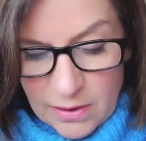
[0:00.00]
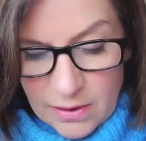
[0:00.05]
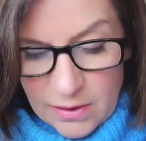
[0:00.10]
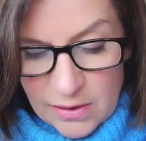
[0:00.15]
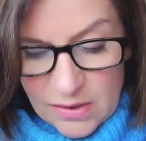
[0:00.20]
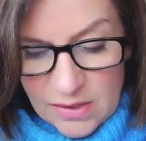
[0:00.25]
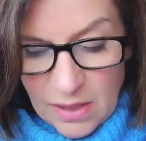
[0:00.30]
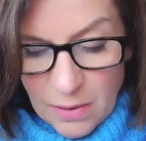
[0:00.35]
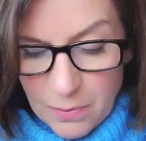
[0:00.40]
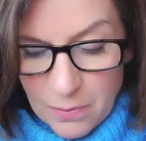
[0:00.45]

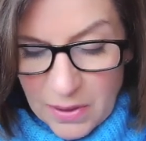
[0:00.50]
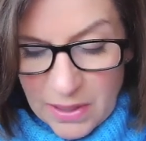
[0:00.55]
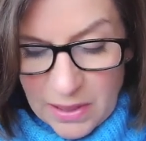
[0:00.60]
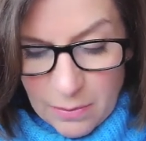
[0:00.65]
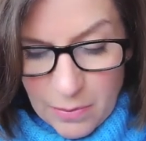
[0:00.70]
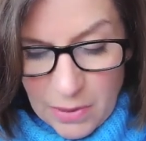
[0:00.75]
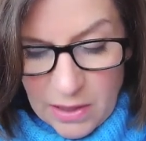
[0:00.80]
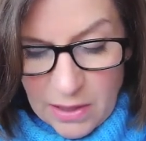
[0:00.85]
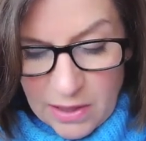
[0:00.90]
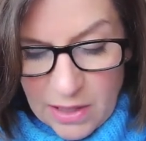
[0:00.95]
Some
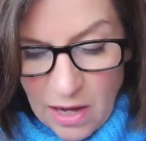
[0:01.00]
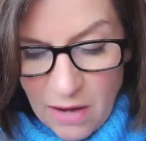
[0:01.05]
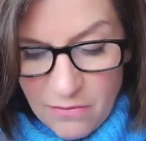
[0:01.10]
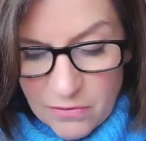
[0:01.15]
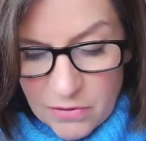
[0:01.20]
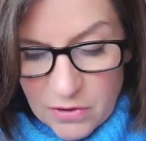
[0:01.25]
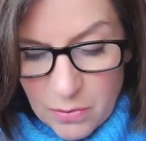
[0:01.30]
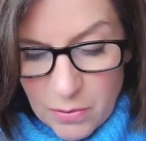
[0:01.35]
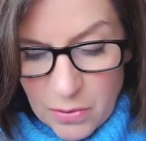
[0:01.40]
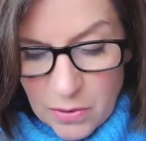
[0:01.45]
people are
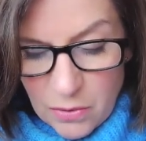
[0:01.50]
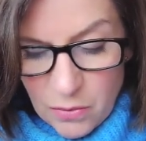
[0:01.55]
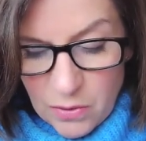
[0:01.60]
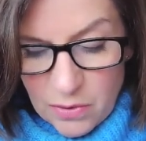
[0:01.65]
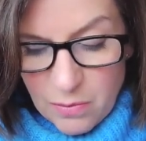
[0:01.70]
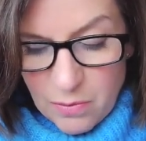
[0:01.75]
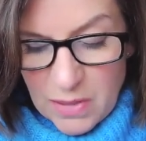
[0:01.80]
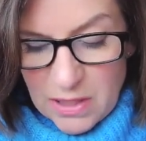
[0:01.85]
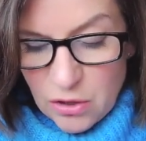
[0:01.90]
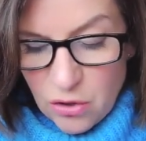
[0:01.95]
comfortable
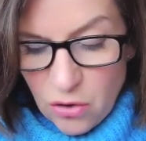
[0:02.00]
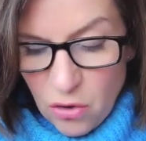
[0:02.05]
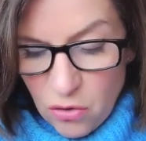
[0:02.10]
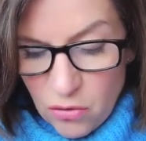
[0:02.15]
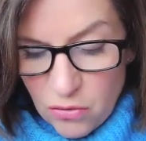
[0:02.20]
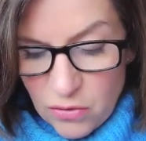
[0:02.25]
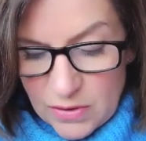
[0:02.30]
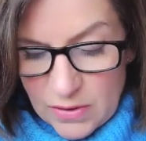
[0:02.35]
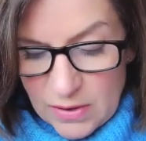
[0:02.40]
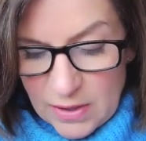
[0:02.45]
with
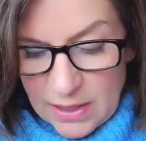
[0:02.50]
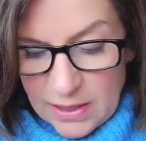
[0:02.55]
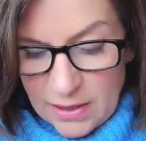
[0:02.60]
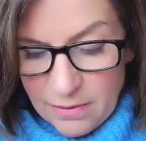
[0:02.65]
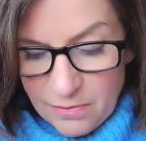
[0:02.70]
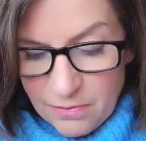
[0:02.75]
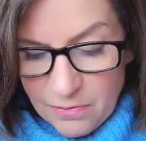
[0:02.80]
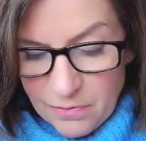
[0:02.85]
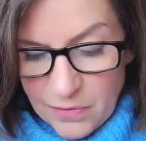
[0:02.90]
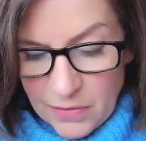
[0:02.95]
mediocrity.
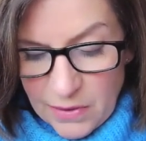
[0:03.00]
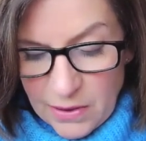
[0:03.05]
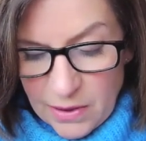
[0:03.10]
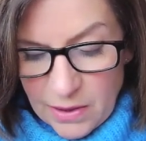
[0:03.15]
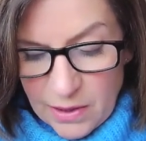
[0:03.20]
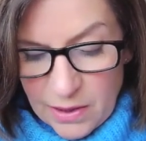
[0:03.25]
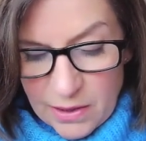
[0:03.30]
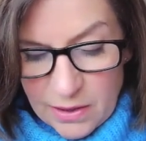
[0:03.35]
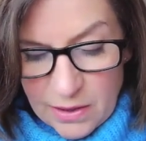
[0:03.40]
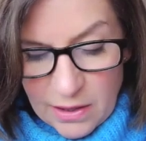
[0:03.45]

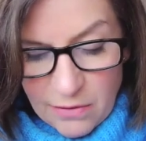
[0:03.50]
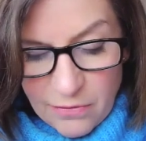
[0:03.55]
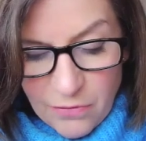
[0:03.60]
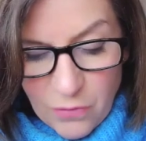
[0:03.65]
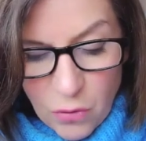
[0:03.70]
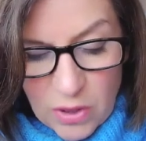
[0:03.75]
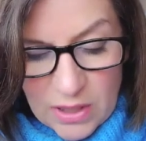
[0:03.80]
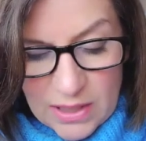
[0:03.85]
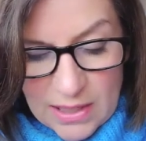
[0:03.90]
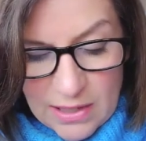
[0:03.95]
They
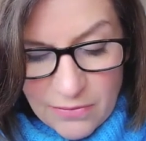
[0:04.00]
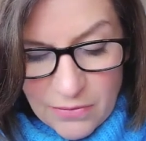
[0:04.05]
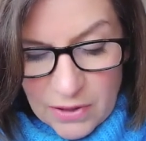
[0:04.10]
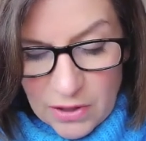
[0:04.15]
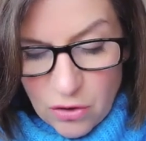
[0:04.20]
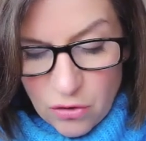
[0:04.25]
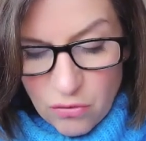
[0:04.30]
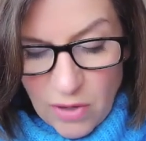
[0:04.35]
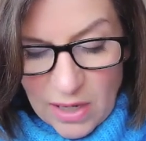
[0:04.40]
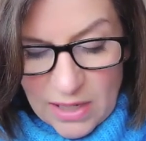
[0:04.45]
avoid living
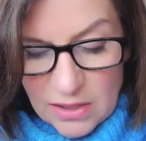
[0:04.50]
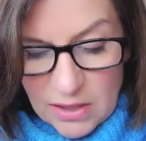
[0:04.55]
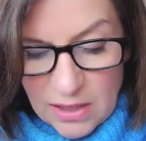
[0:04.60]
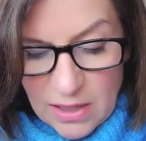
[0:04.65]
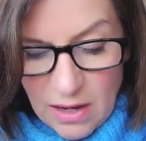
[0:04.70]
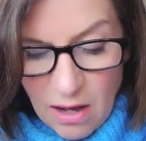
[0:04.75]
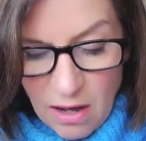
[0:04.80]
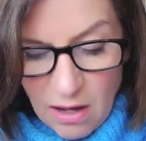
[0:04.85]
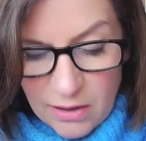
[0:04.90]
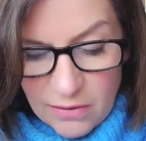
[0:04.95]
a greater
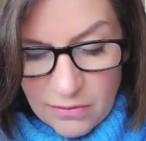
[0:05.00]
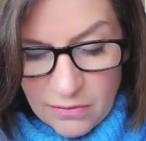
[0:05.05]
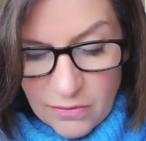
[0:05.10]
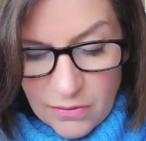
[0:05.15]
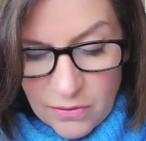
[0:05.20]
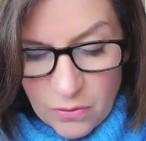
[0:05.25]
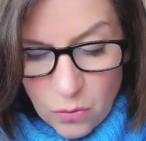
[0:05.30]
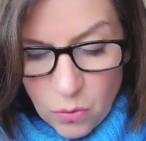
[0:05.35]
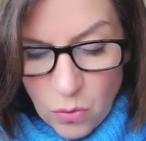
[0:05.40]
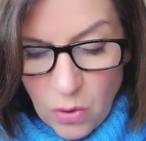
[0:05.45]
life,
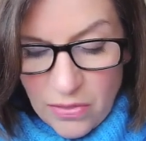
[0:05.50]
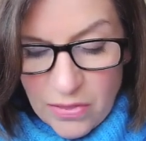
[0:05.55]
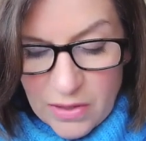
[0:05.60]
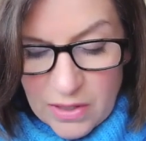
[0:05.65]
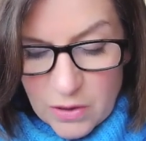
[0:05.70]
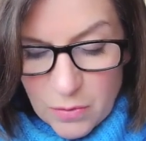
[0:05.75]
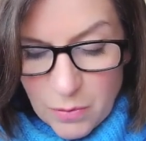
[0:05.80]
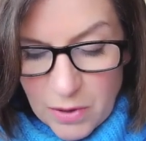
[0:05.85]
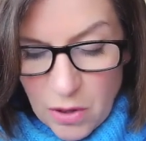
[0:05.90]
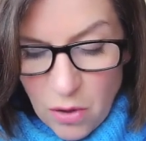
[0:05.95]
one
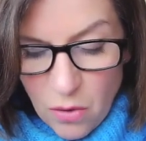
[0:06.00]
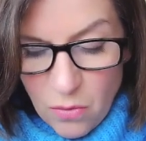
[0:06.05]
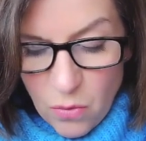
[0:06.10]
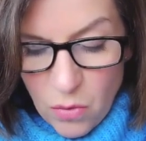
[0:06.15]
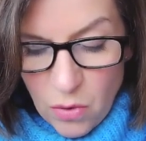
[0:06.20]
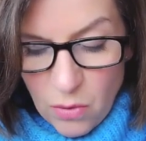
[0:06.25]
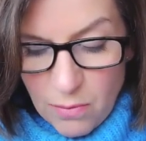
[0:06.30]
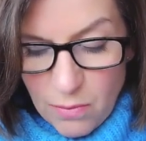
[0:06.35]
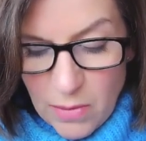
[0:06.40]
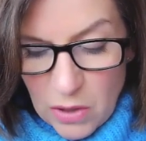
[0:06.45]
that's beyond
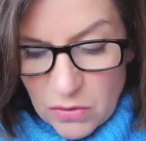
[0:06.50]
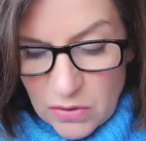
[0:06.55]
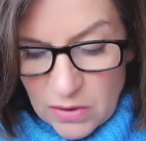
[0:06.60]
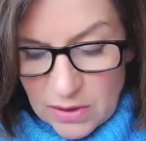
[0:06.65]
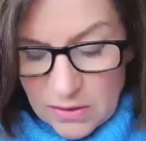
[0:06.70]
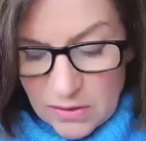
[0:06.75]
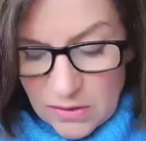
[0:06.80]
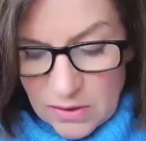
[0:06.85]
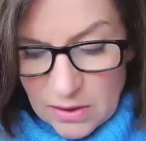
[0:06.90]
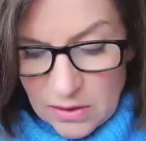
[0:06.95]
what most
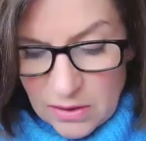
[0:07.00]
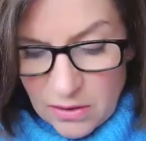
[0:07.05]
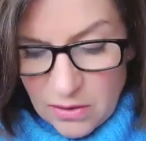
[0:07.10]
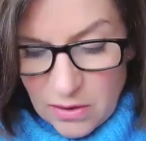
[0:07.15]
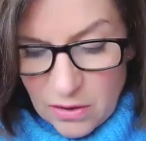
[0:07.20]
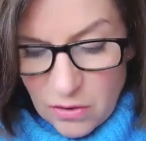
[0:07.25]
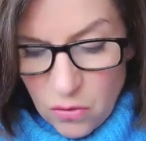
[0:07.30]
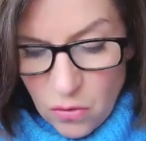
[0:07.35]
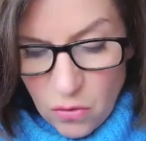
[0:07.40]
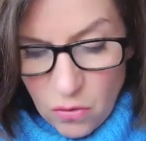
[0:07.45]
consider the
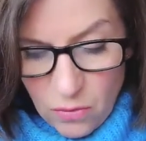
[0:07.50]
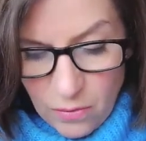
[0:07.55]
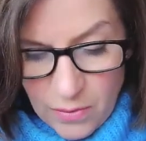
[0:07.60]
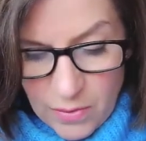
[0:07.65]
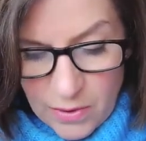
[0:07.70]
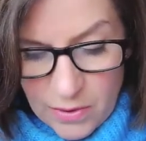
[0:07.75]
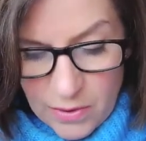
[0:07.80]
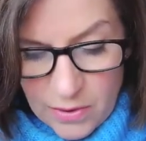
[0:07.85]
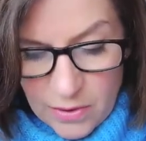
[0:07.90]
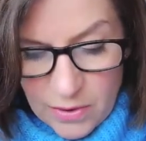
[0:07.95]
norm.
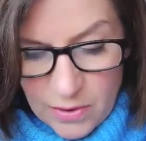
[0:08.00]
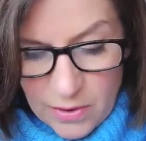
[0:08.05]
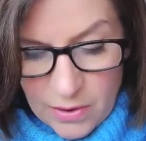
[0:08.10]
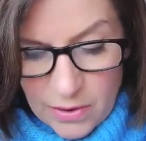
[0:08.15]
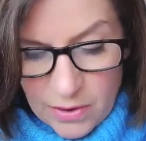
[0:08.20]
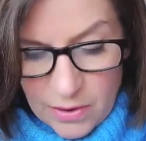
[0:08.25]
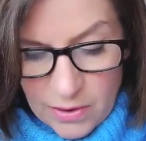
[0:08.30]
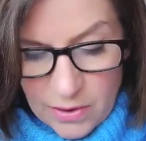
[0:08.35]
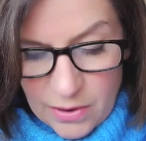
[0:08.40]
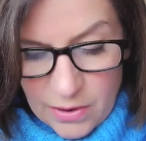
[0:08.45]

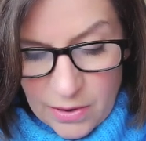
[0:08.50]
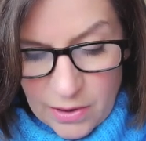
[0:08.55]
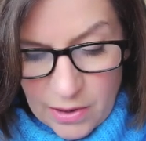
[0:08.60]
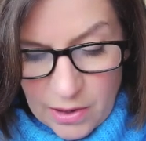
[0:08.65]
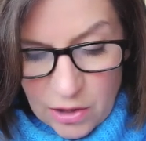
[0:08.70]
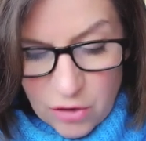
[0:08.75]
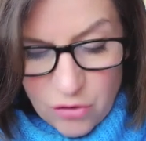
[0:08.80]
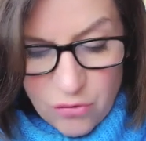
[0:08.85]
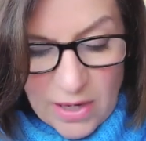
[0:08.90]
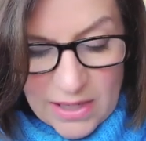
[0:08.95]

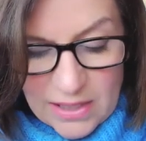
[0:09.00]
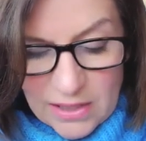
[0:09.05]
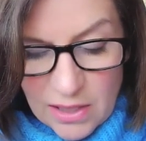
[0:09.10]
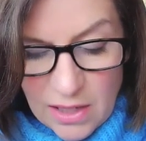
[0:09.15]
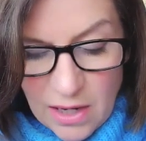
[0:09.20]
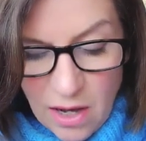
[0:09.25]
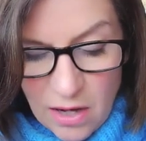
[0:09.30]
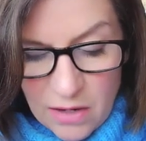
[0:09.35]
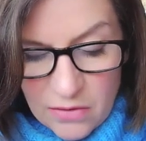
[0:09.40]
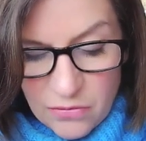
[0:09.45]
A greater
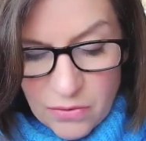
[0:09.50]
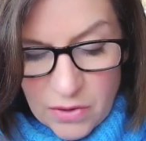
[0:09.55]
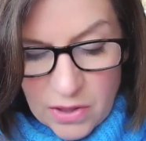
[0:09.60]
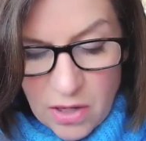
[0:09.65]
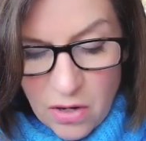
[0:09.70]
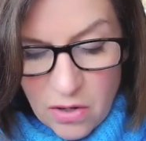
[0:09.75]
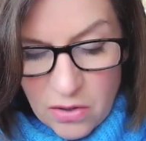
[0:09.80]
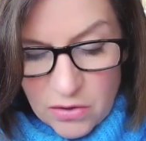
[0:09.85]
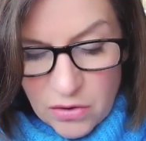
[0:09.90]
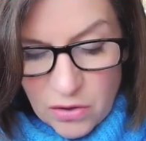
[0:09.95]
life
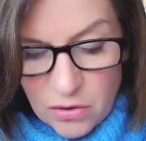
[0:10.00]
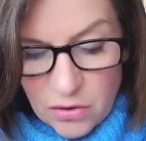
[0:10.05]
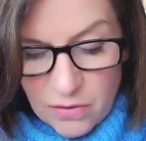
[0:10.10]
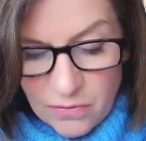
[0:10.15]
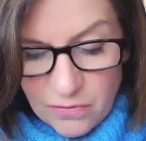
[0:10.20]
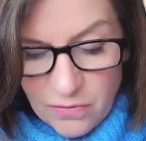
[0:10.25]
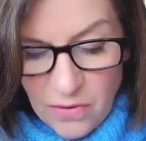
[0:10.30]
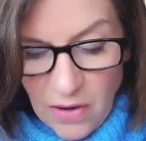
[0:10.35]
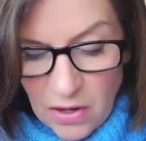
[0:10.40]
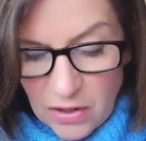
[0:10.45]
requires you to
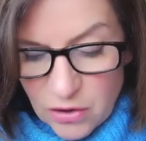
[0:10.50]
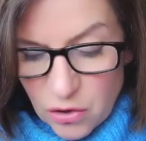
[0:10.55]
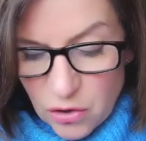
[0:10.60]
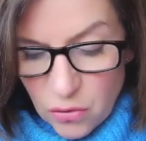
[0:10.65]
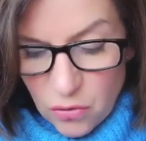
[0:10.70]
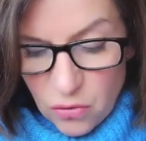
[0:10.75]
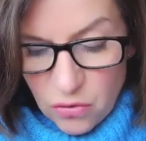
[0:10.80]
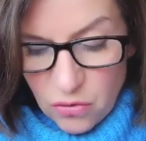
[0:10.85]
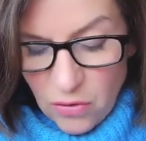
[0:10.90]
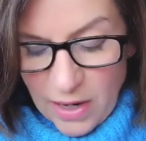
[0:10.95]
find
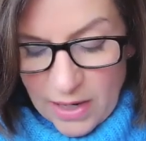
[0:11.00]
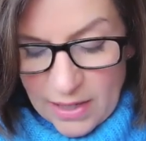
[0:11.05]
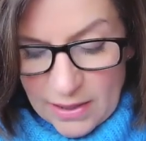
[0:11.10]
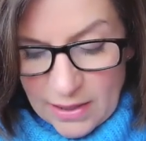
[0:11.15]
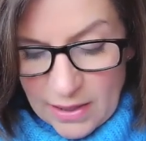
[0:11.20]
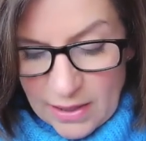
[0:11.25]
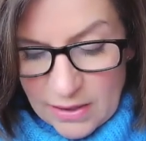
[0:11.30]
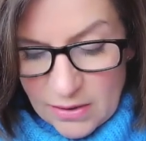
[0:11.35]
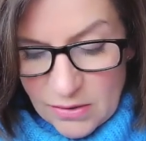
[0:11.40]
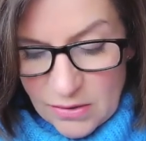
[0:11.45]
your
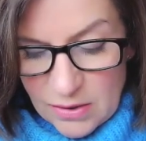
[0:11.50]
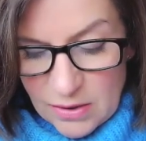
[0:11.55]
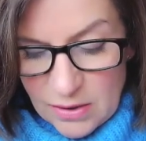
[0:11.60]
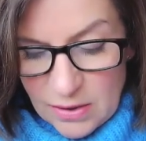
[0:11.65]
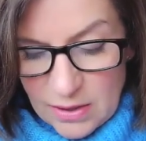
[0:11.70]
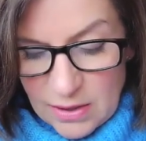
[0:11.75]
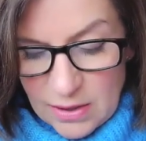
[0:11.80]
greatness.